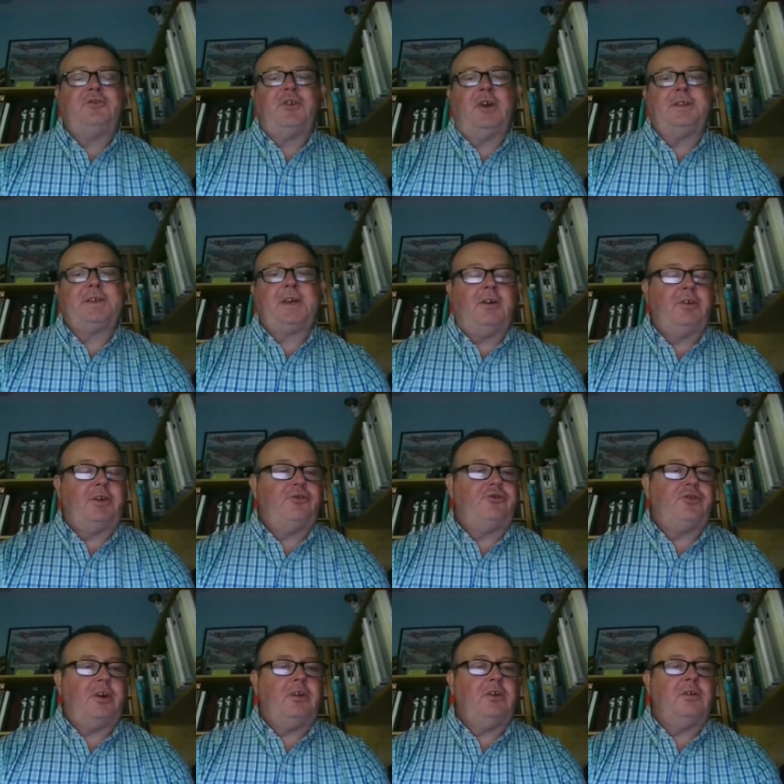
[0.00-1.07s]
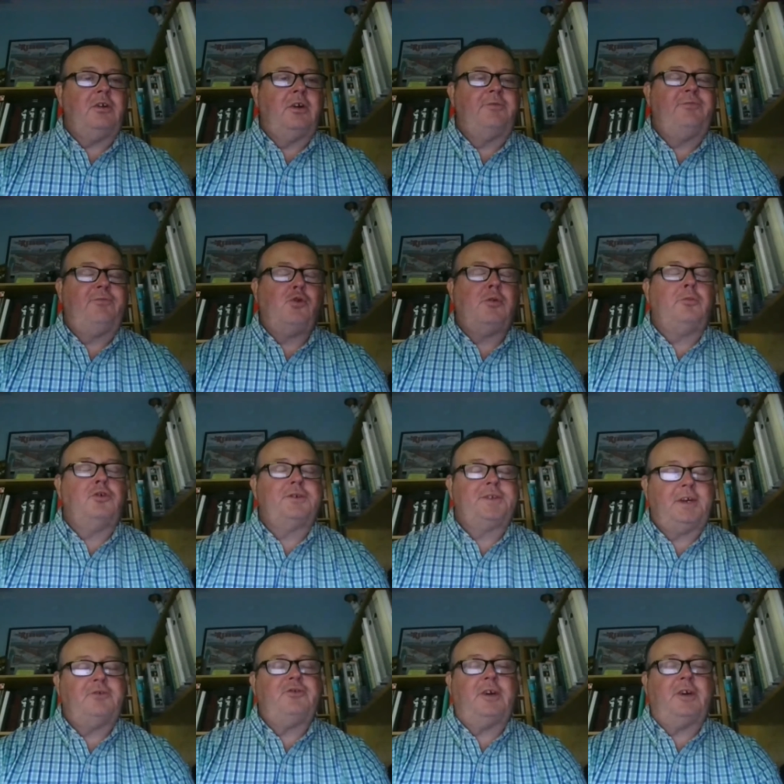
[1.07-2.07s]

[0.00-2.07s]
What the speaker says: Johns County Sheriff, former St.